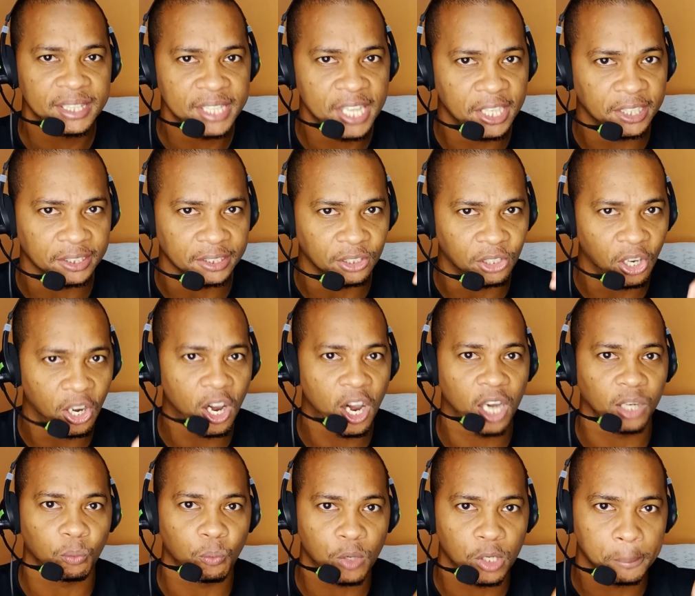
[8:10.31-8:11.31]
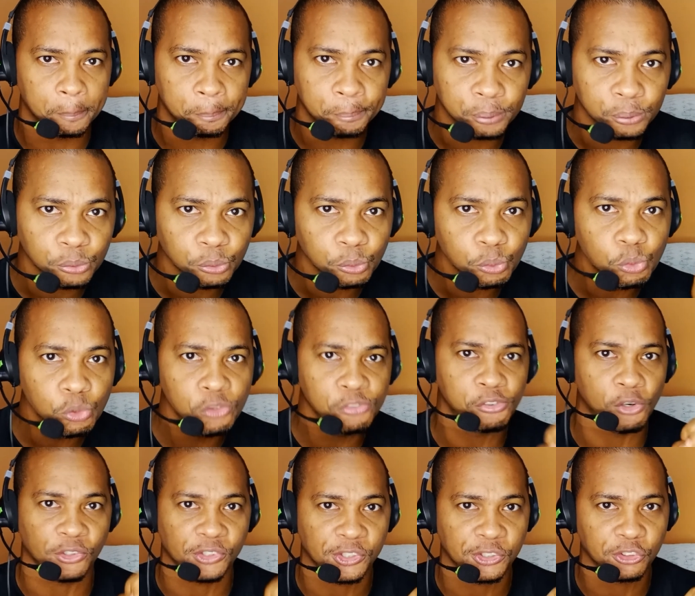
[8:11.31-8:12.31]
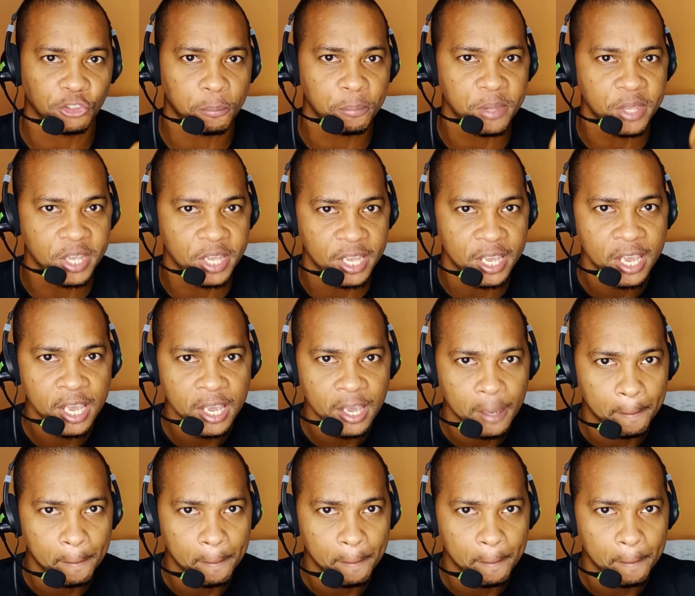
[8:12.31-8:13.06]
then God will prove us to be